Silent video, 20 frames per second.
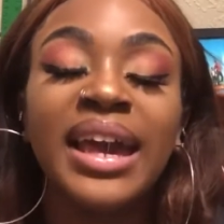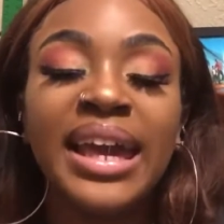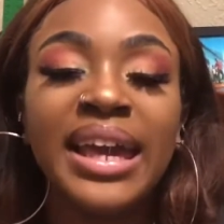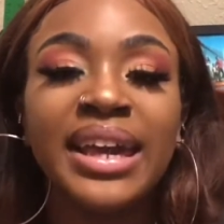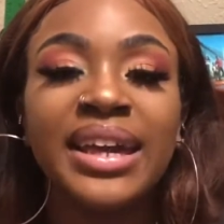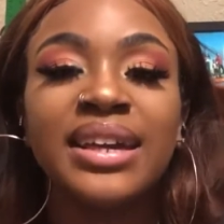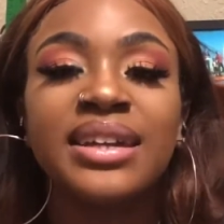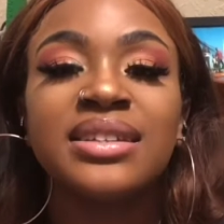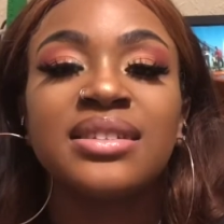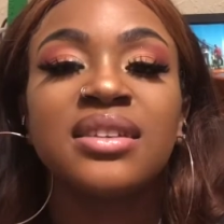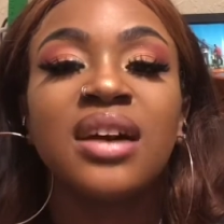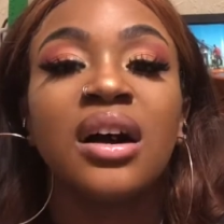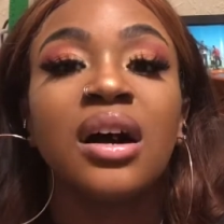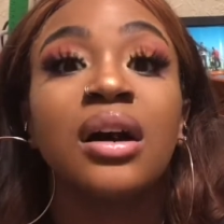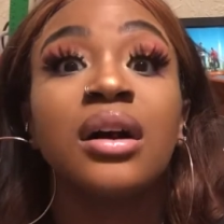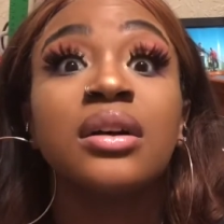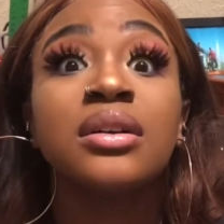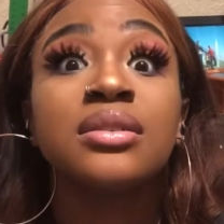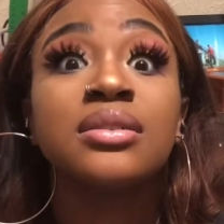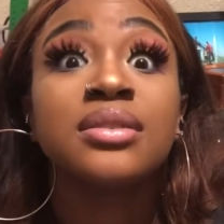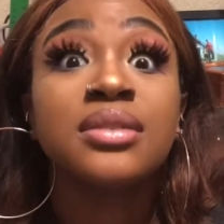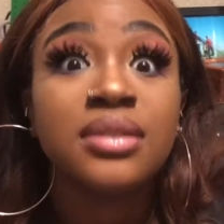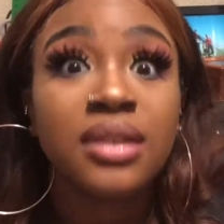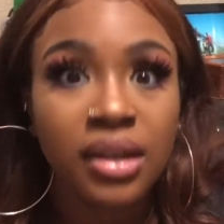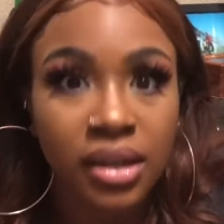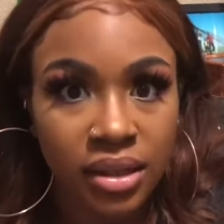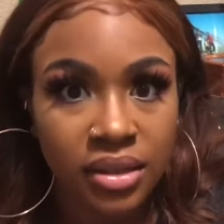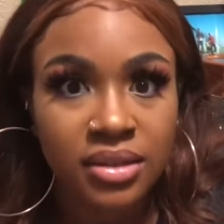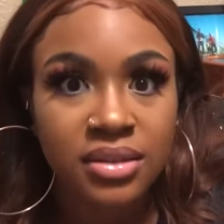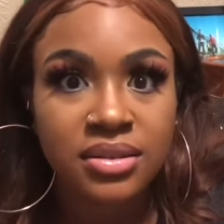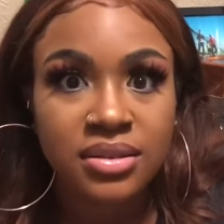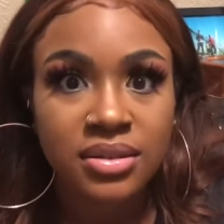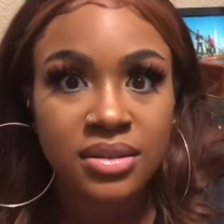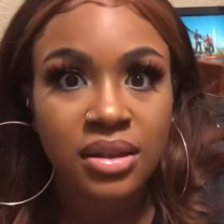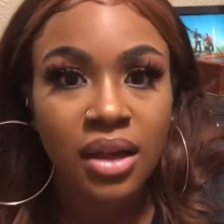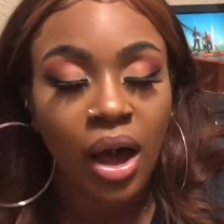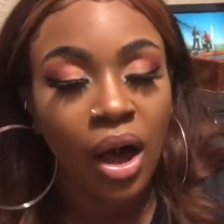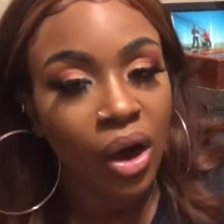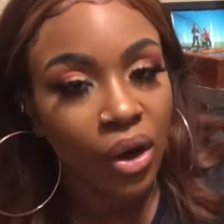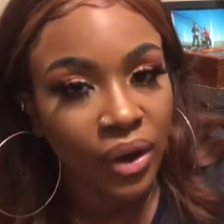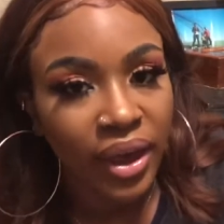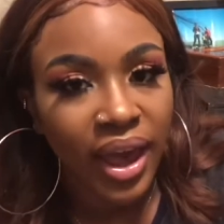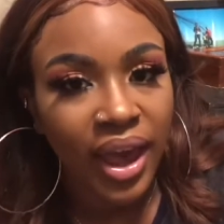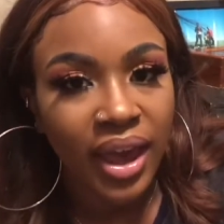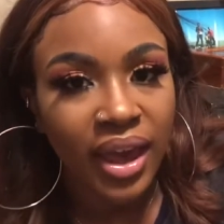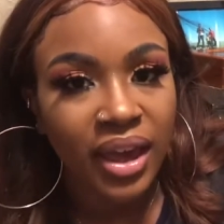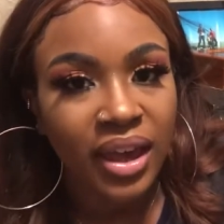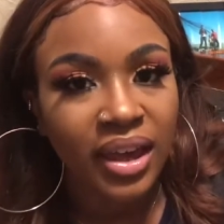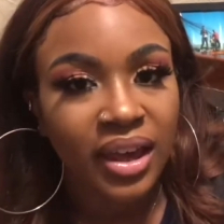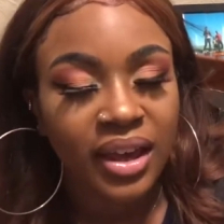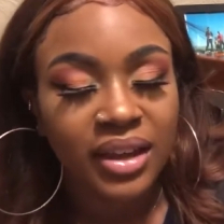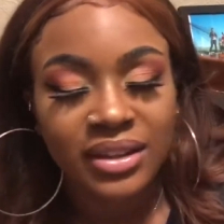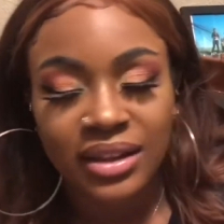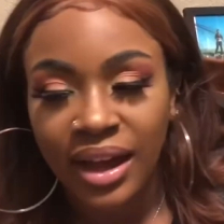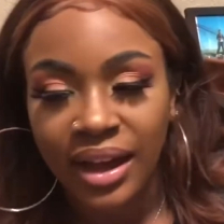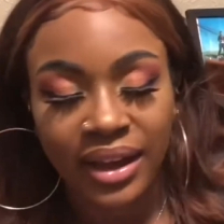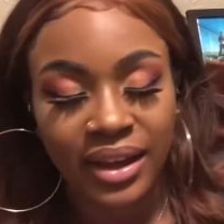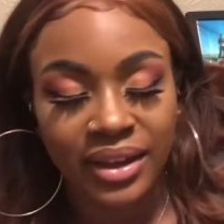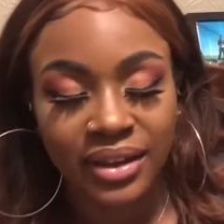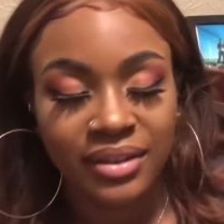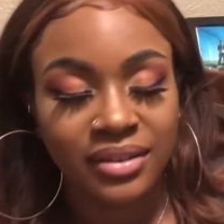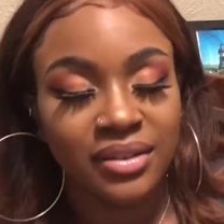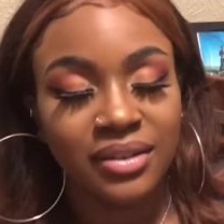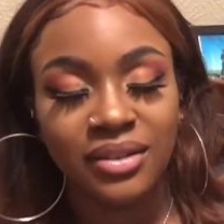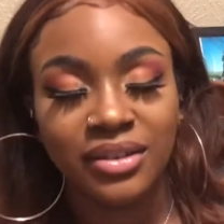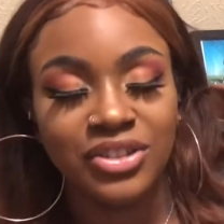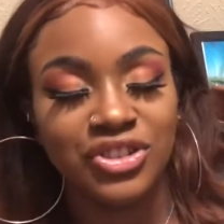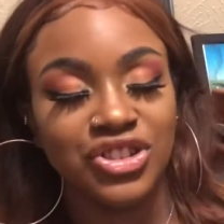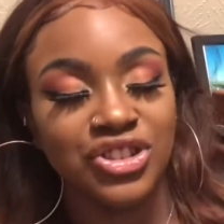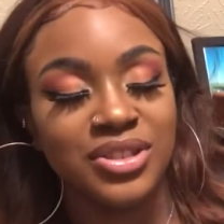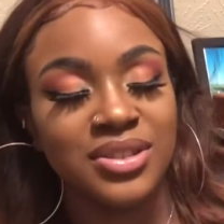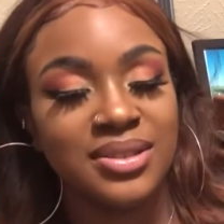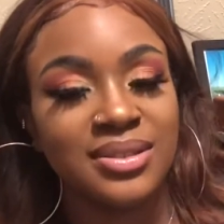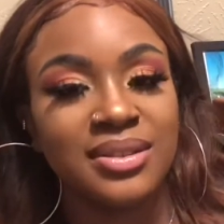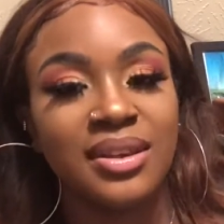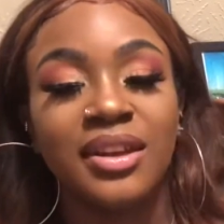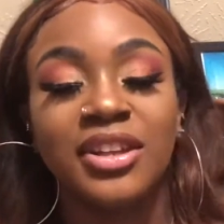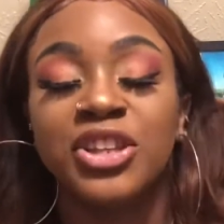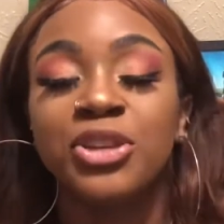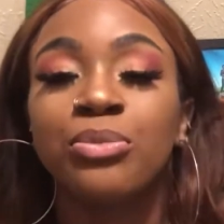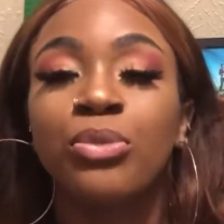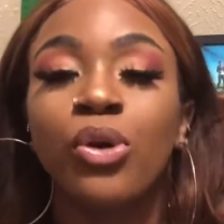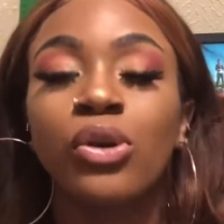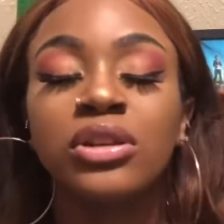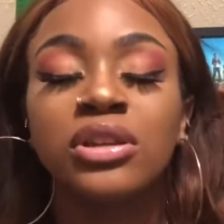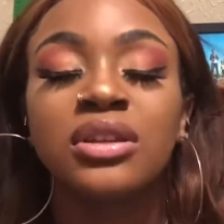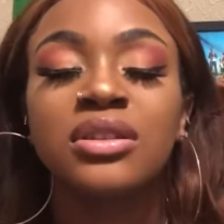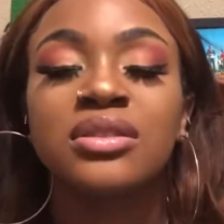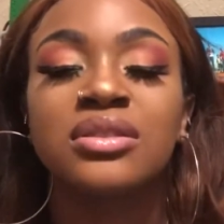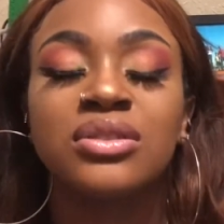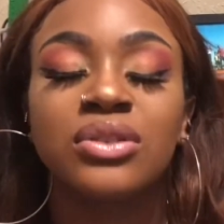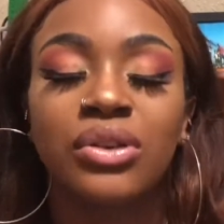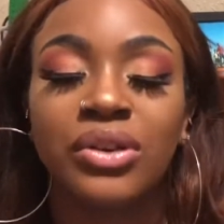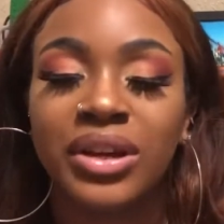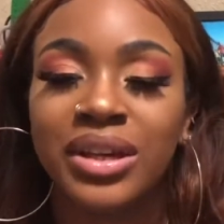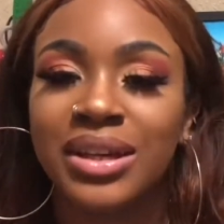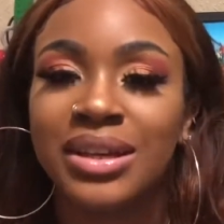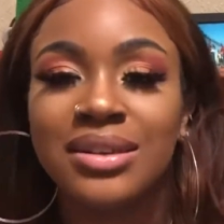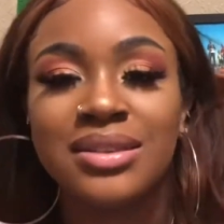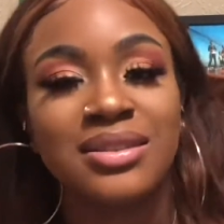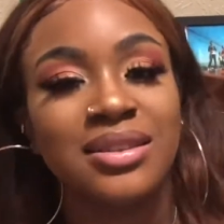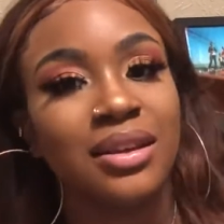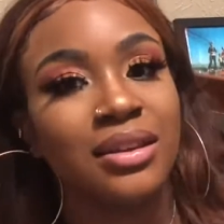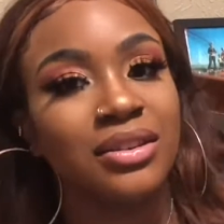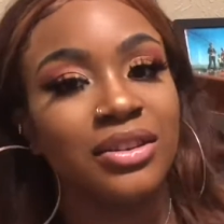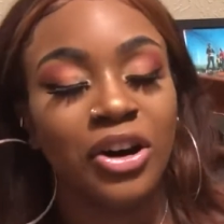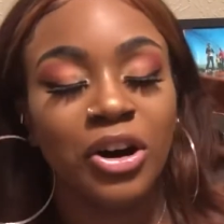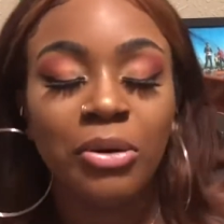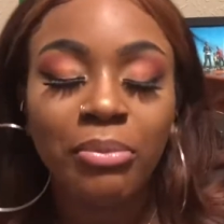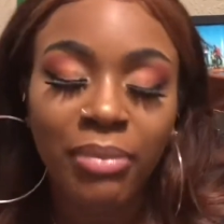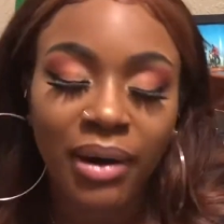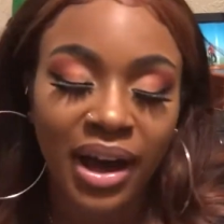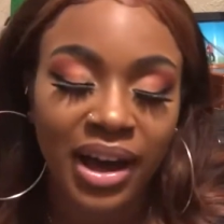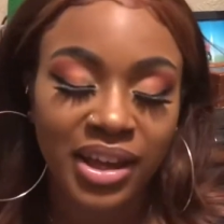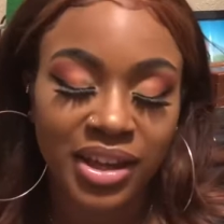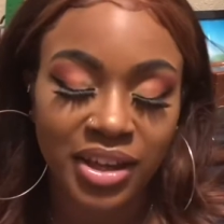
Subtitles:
it sucks. Okay? Like, just, the moral of the story is don't buy